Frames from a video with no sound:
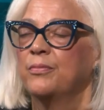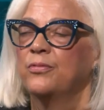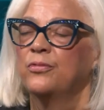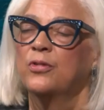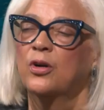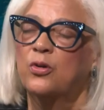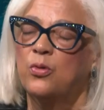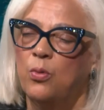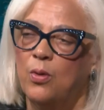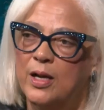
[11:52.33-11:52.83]

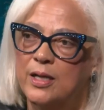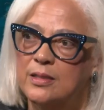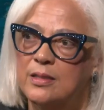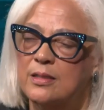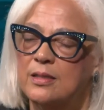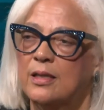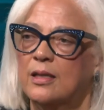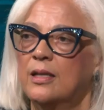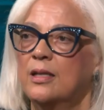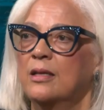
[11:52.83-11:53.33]

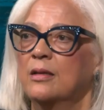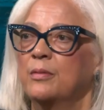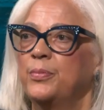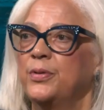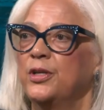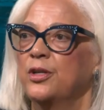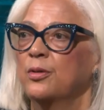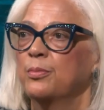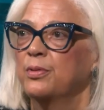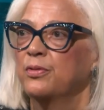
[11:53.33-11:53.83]
request that he
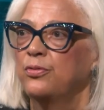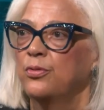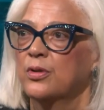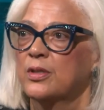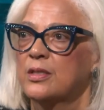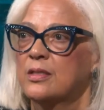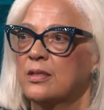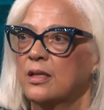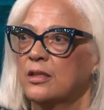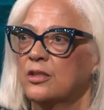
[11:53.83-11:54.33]
appear before
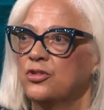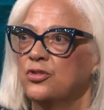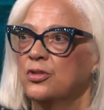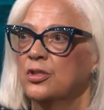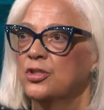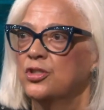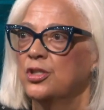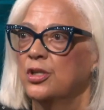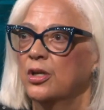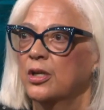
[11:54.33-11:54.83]
the Senate
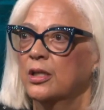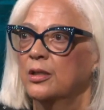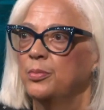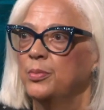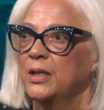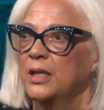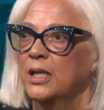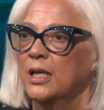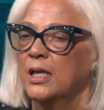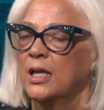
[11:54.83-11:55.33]
Judiciary
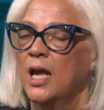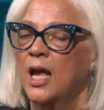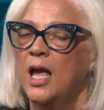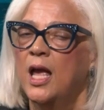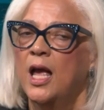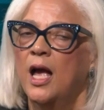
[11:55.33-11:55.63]
Committee.